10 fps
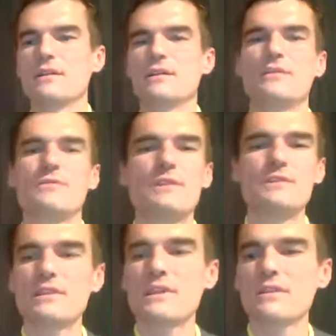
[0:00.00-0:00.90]
If
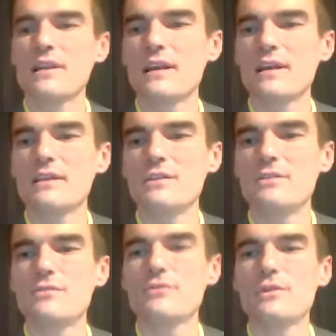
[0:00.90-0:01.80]
there's anything I can
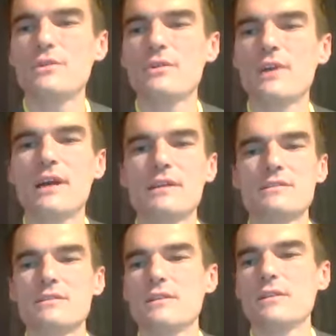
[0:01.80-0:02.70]
do for you
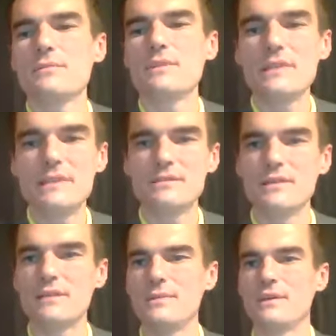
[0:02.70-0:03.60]
guys, please
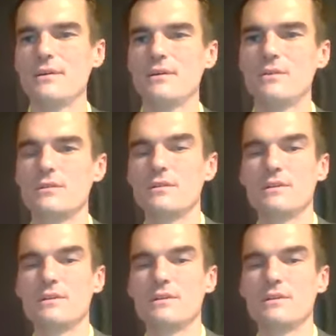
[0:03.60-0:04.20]
let me know.